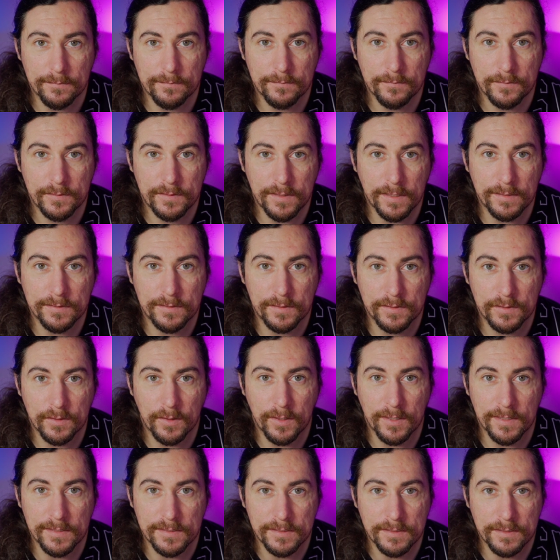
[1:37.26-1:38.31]
sensor
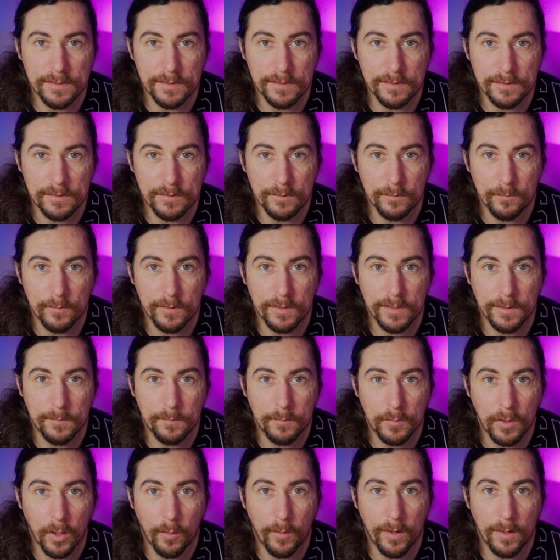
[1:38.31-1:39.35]
size to really
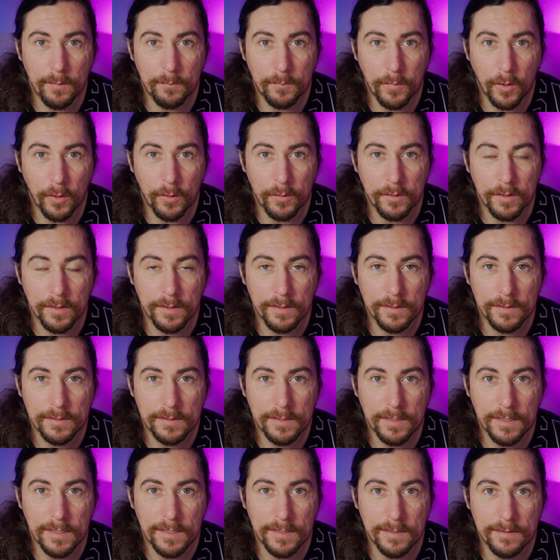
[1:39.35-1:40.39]
blow out bokeh
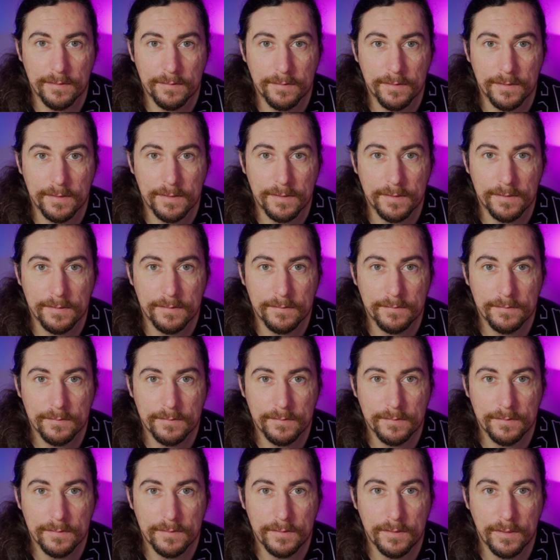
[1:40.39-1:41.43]
and
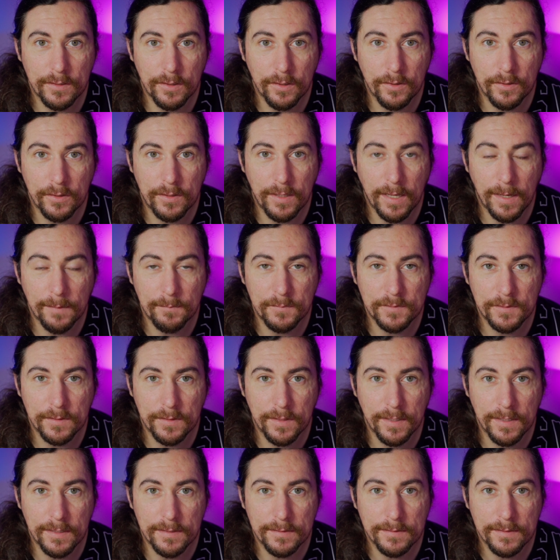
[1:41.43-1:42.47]
you know, capture
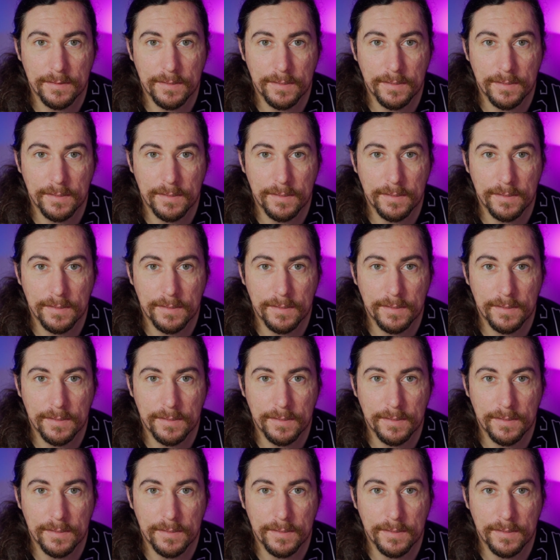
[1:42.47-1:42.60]
that.